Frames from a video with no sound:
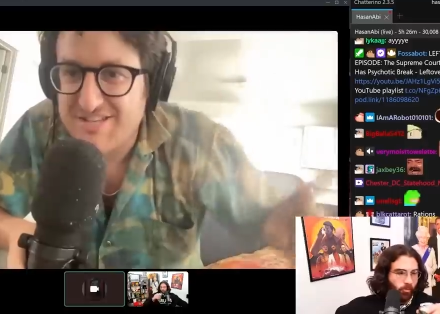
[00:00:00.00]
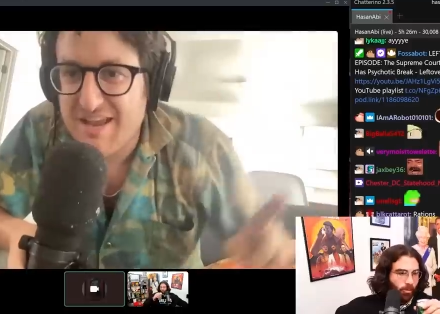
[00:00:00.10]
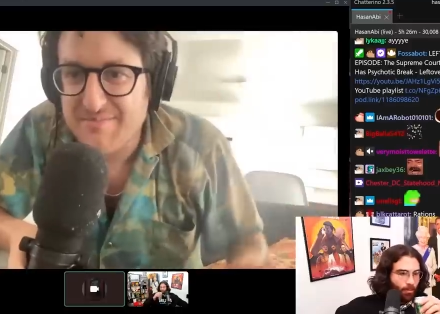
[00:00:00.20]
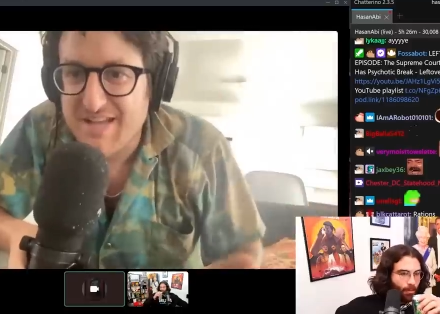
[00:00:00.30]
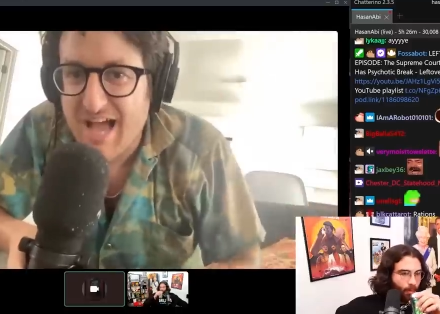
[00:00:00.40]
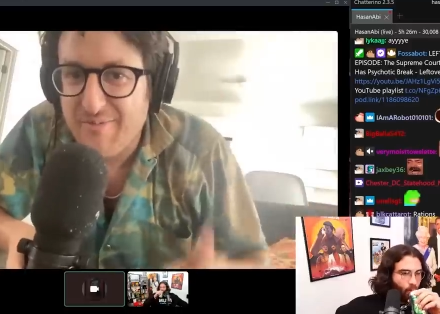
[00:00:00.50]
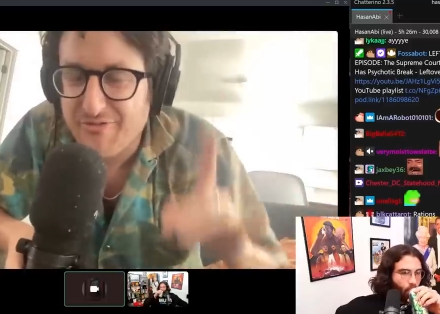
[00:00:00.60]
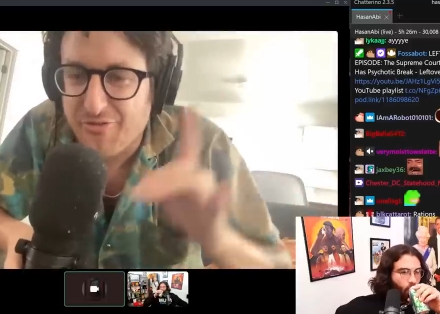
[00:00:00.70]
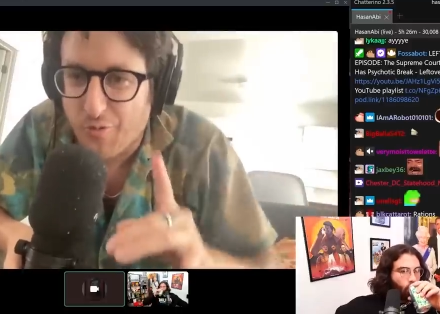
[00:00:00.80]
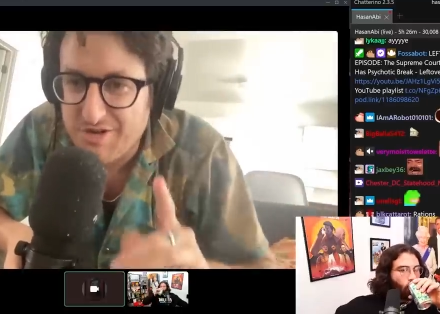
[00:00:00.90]
Speaker 1: the same
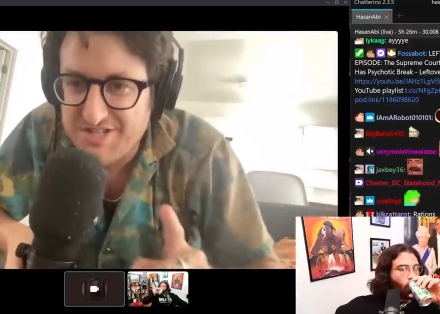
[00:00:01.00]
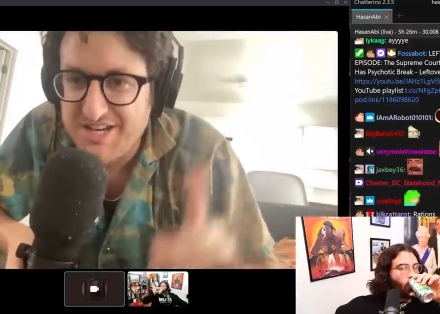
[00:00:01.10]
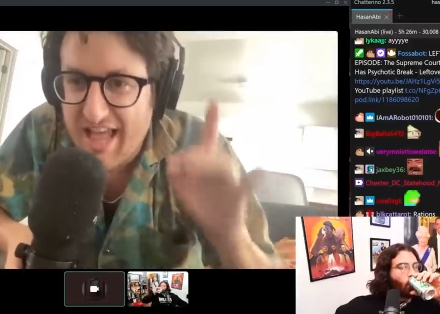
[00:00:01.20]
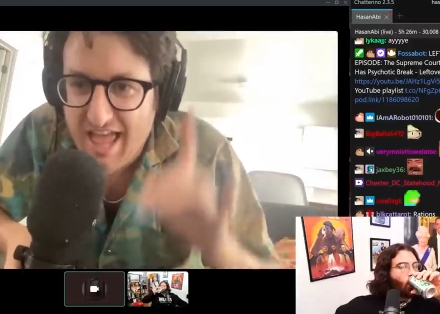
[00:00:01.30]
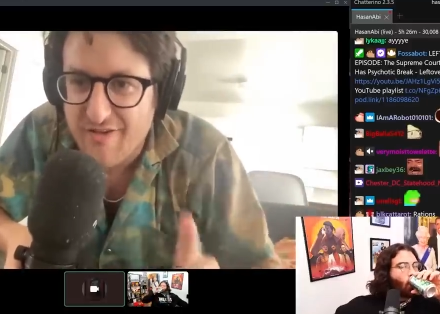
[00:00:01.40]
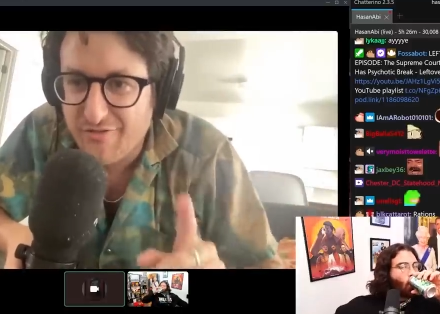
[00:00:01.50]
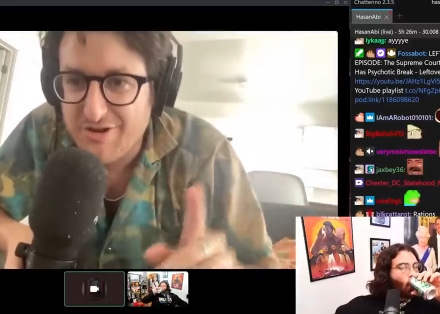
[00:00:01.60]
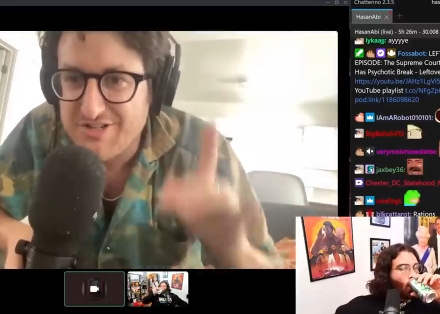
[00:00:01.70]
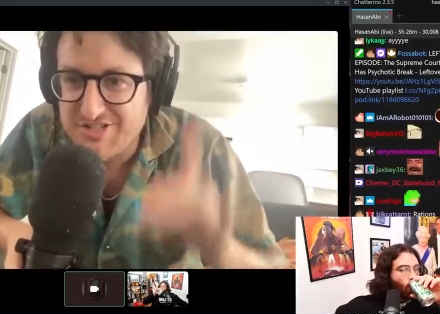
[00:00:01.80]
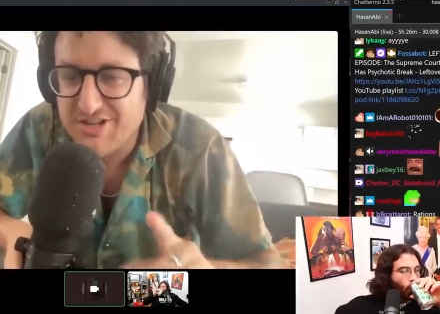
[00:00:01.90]
time, forcing
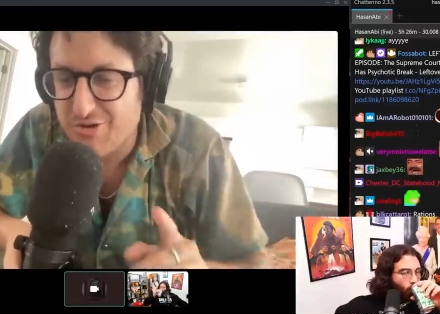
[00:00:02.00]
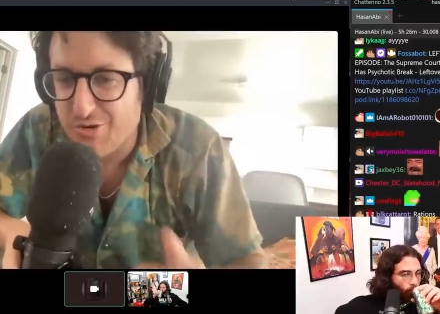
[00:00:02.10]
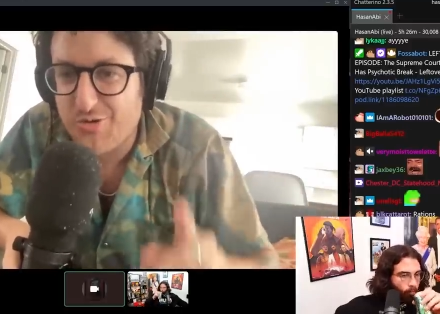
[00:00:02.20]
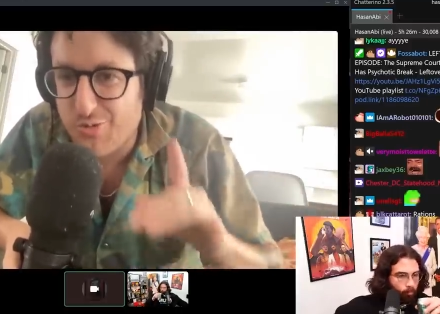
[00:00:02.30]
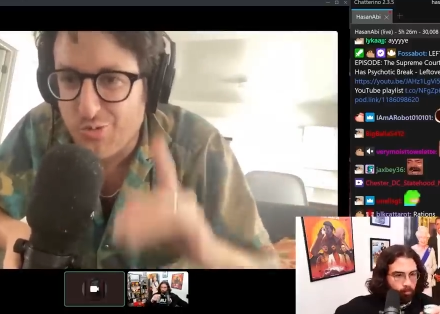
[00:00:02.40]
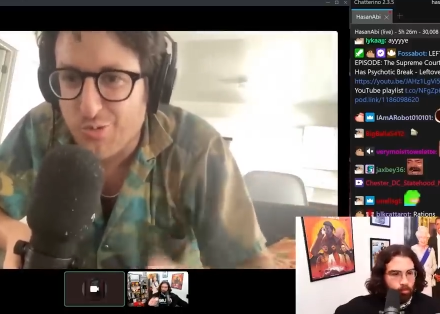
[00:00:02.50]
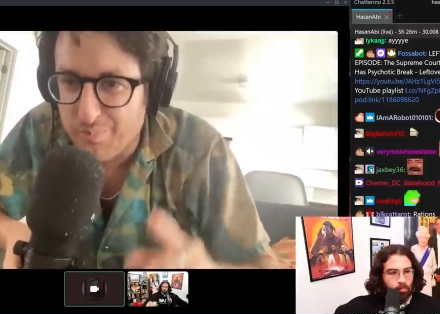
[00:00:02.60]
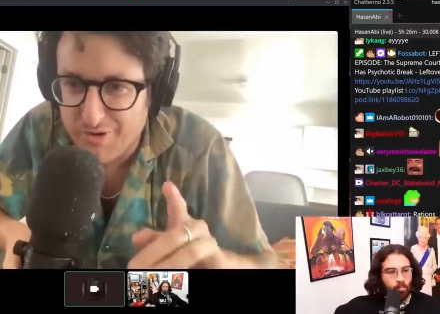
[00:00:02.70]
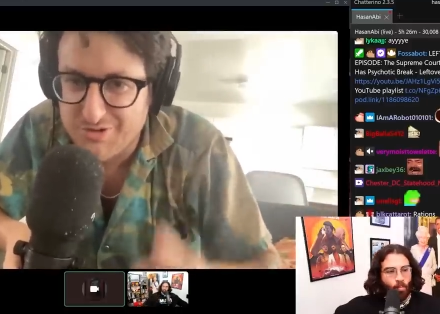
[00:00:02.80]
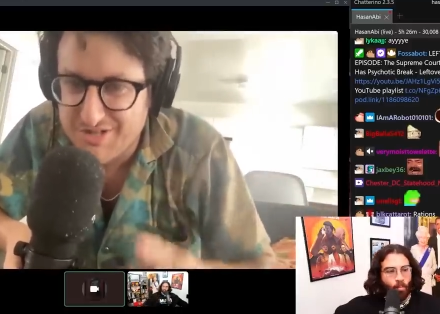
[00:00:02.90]
every single
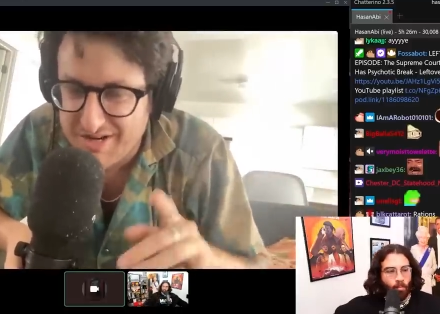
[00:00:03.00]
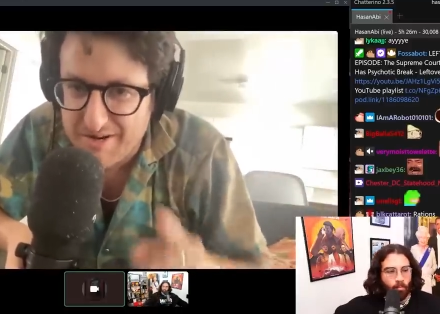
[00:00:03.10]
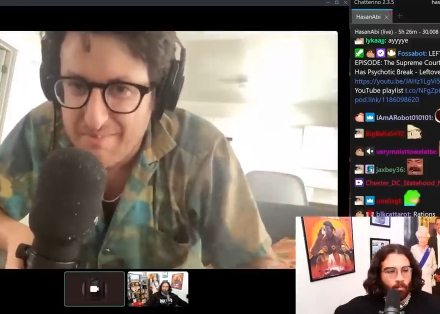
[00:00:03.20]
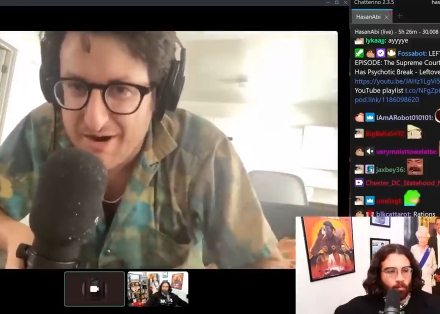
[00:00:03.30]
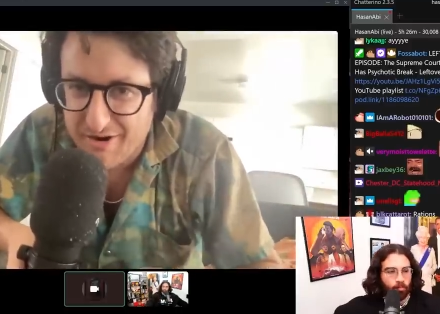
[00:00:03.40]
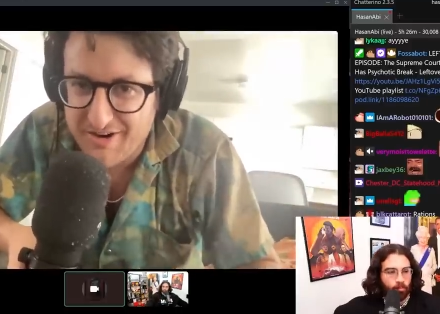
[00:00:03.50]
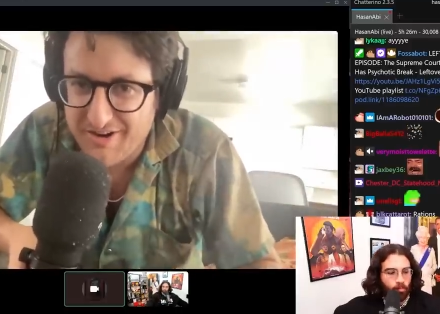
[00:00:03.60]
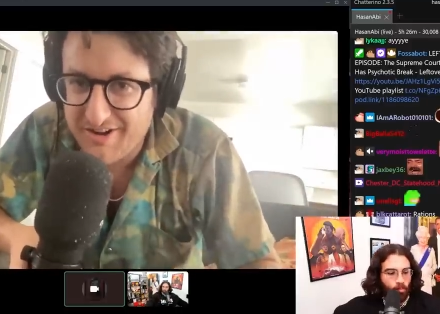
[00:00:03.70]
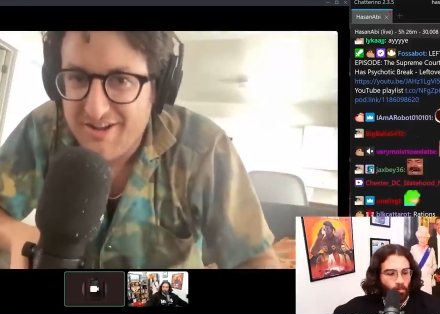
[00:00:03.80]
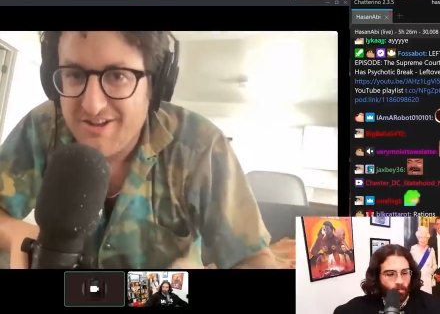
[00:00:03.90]
cool person in
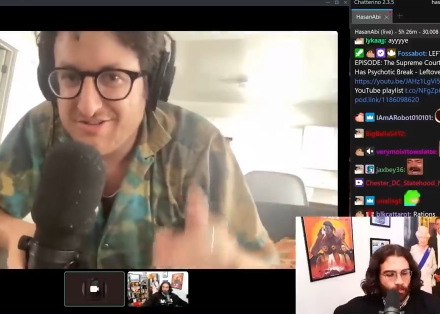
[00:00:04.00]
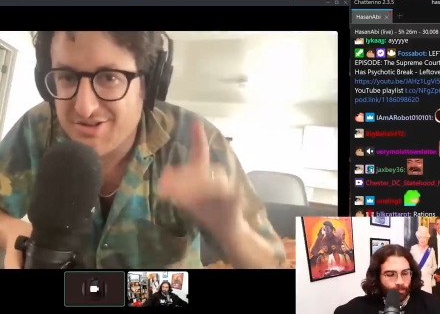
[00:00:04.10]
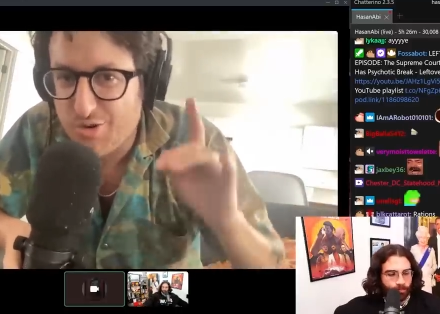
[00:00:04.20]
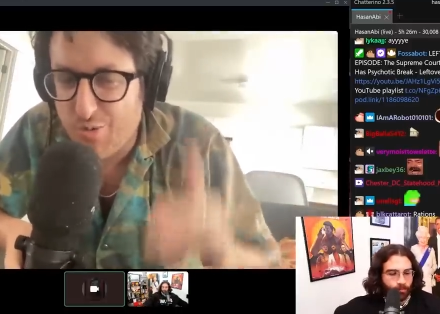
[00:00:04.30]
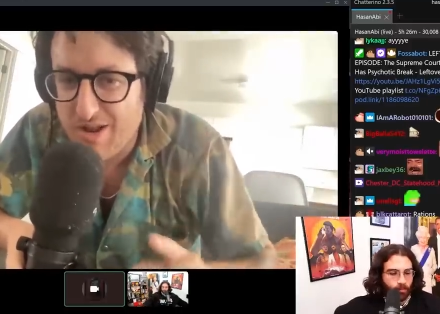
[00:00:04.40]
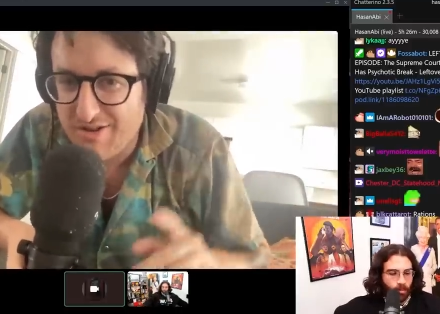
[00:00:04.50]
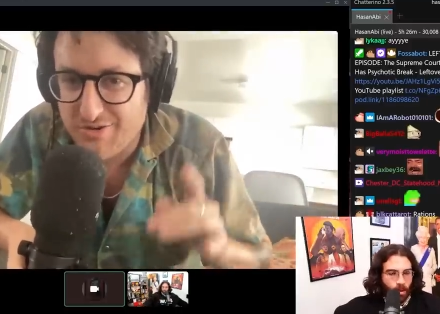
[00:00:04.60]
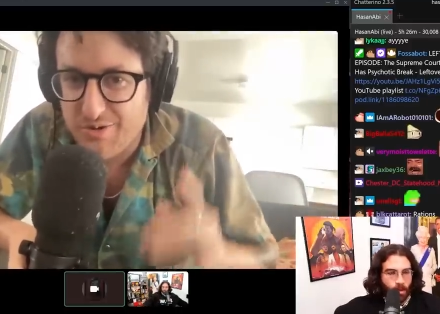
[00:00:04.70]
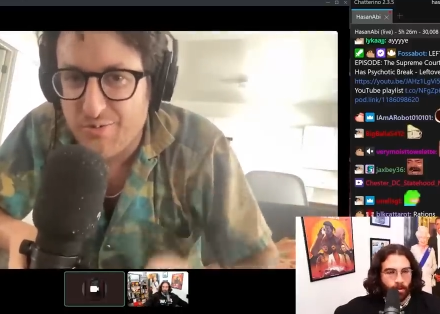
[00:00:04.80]
America to quit